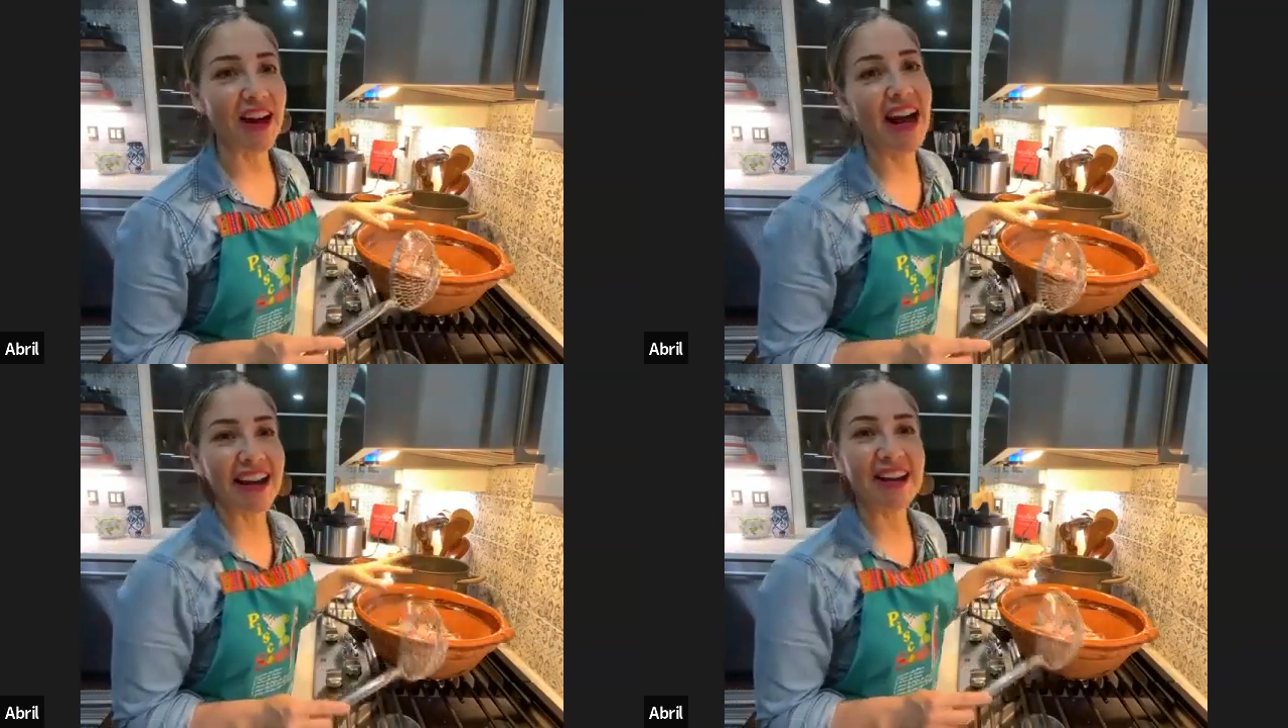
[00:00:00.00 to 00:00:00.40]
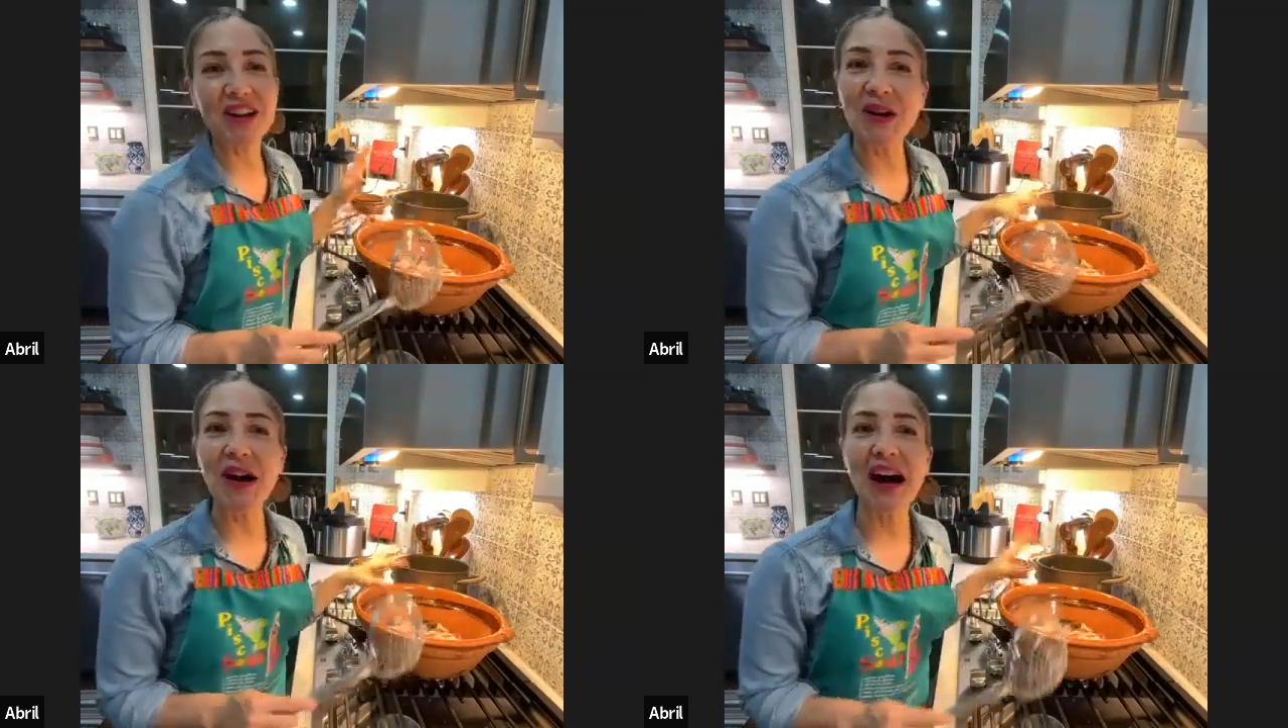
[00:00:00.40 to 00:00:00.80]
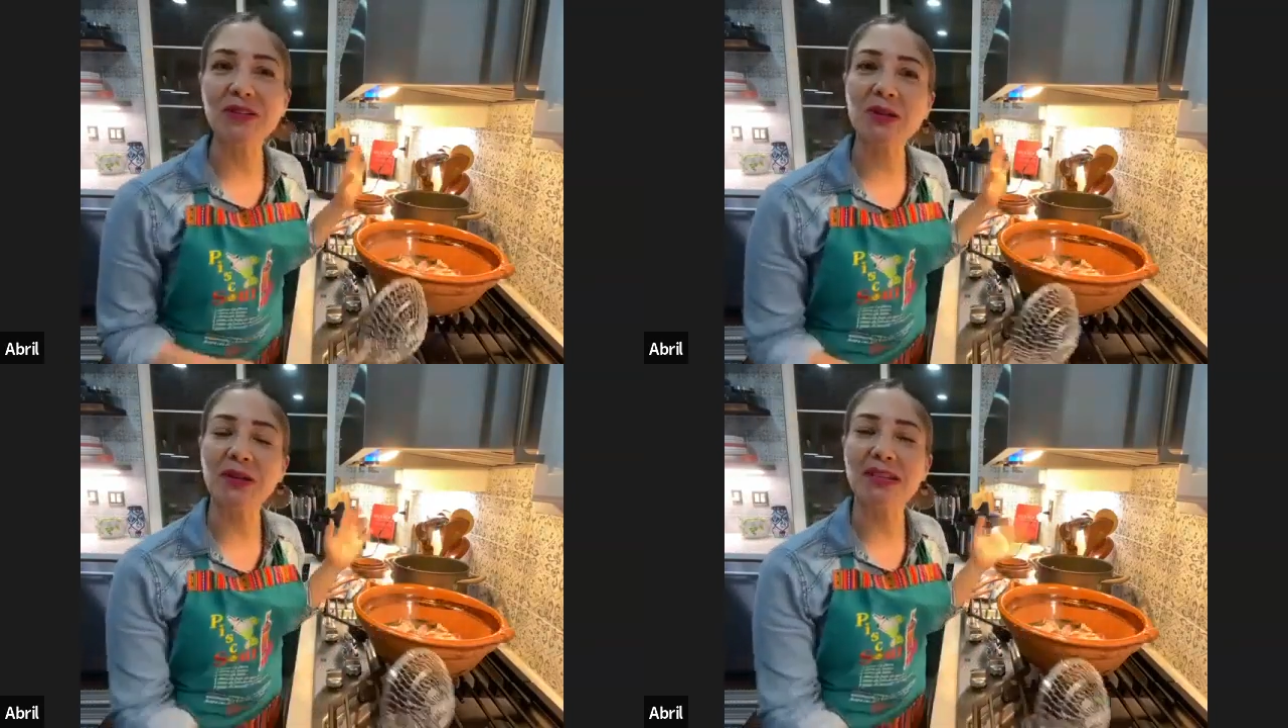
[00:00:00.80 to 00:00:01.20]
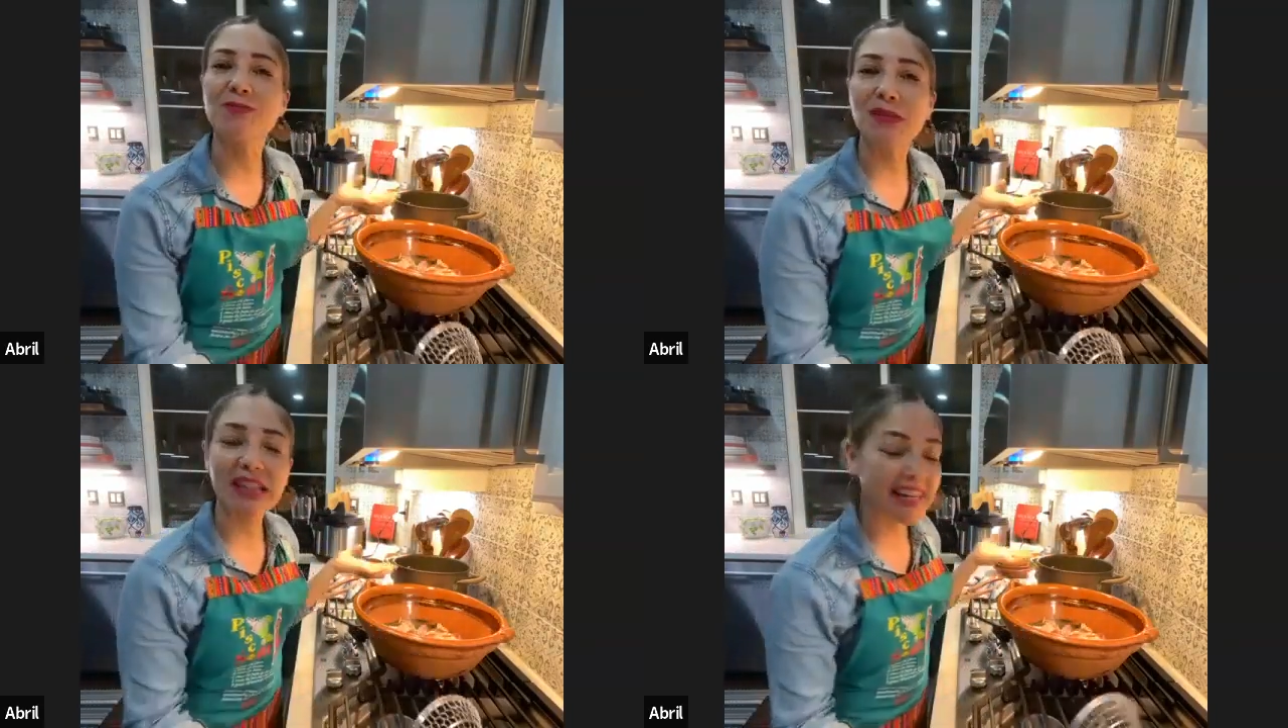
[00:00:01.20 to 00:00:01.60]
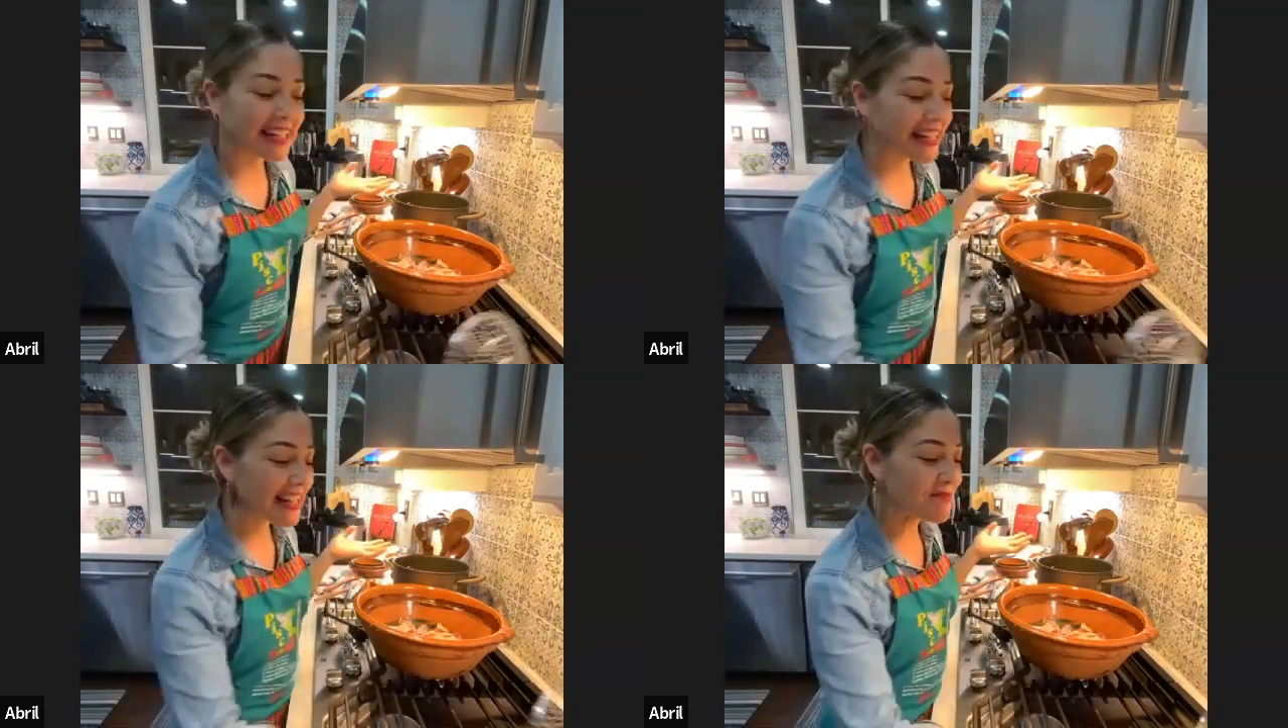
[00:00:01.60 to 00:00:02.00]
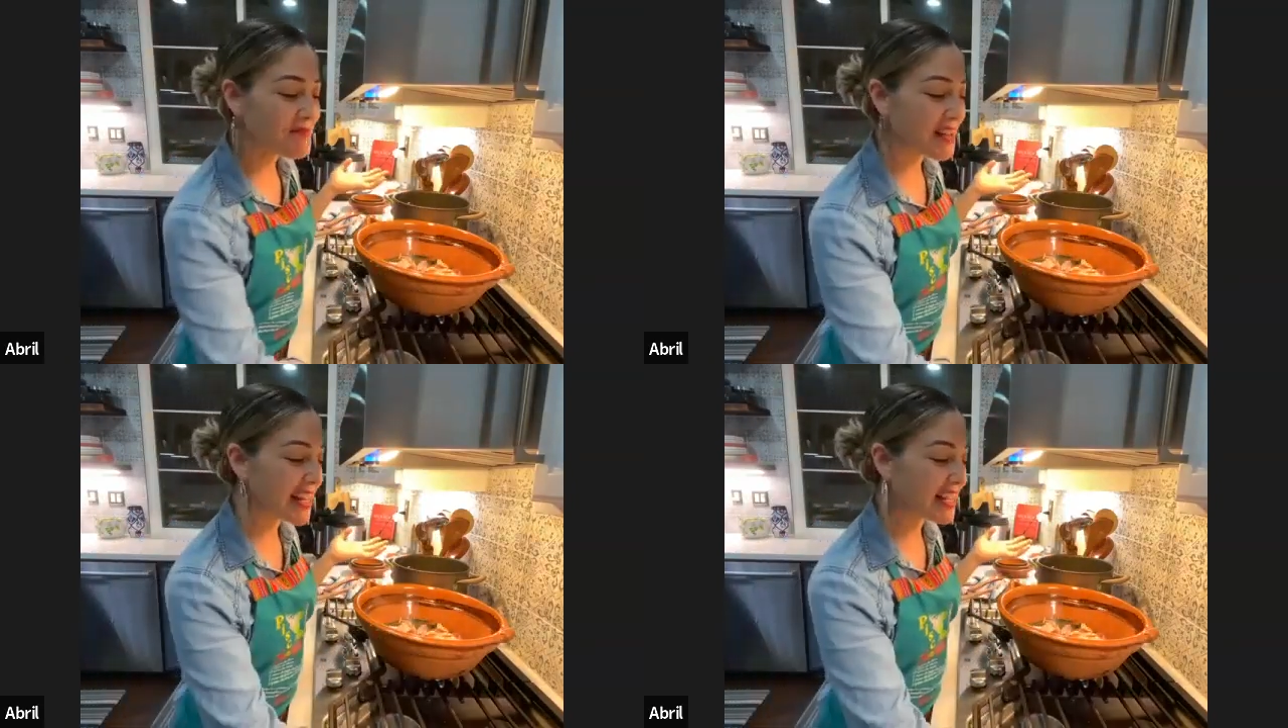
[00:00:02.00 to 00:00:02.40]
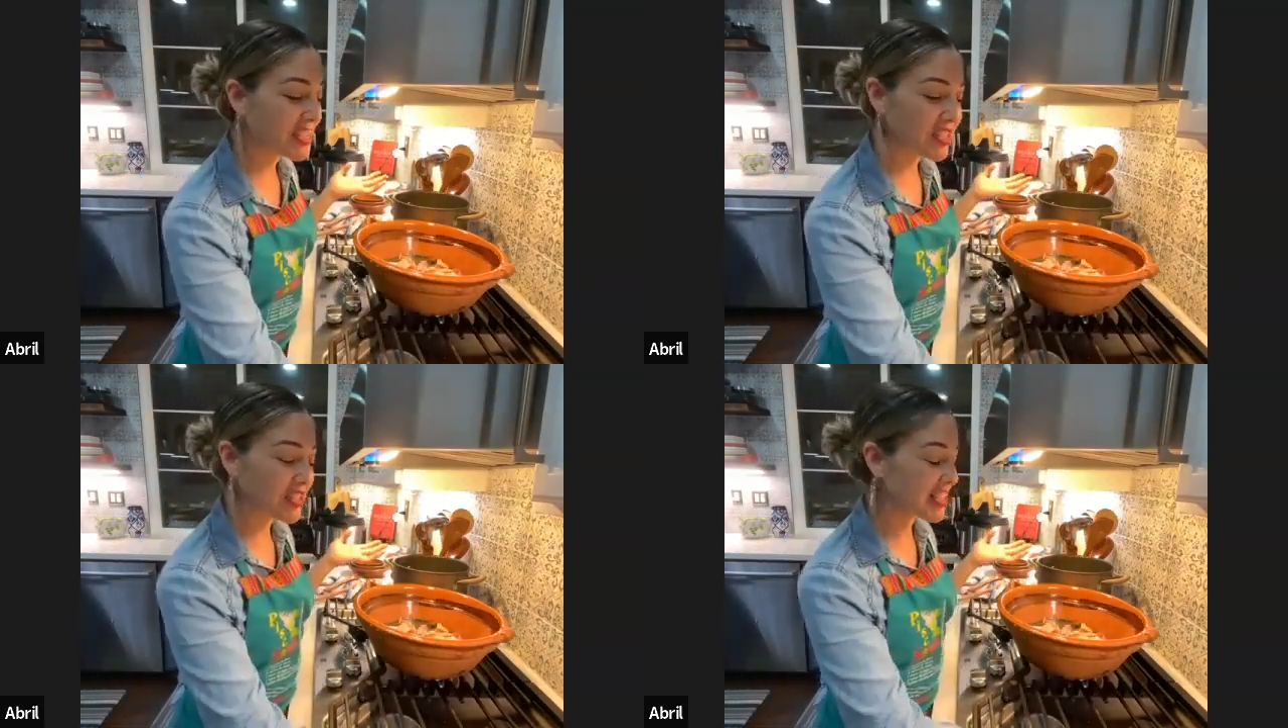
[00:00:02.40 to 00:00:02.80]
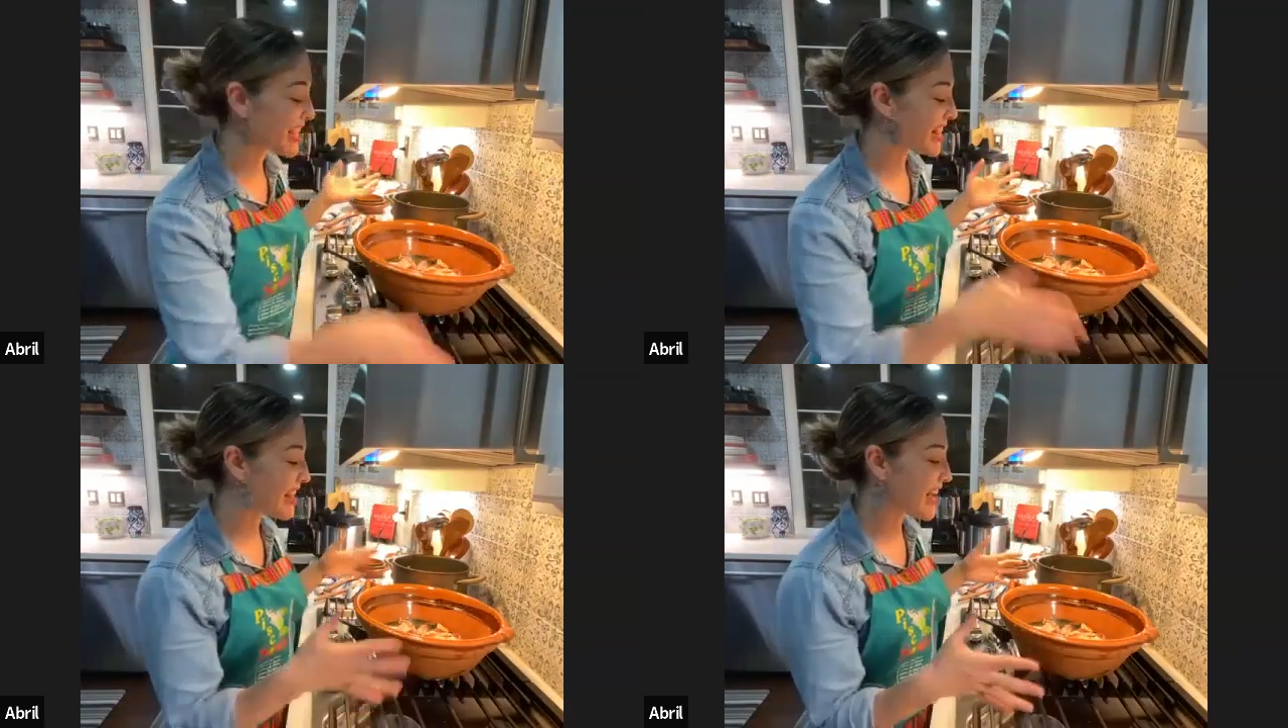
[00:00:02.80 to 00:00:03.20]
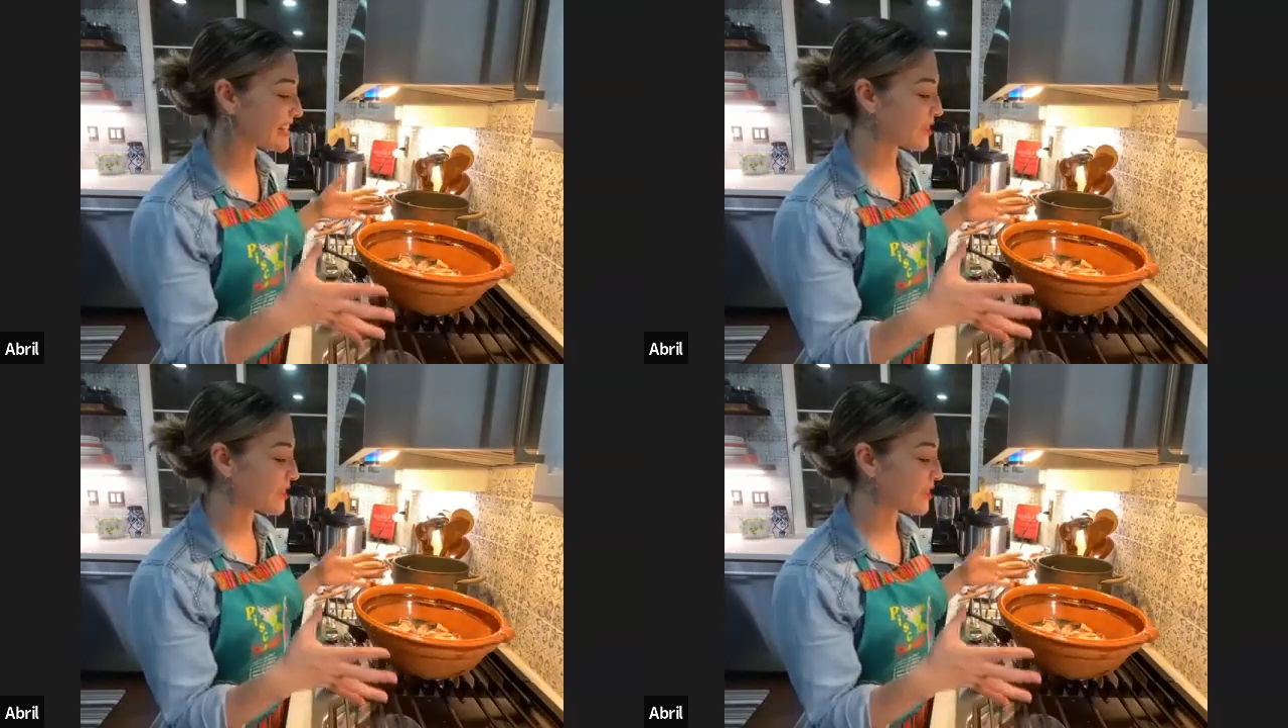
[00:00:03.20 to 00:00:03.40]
I don't know how to explain it, but it's just like that.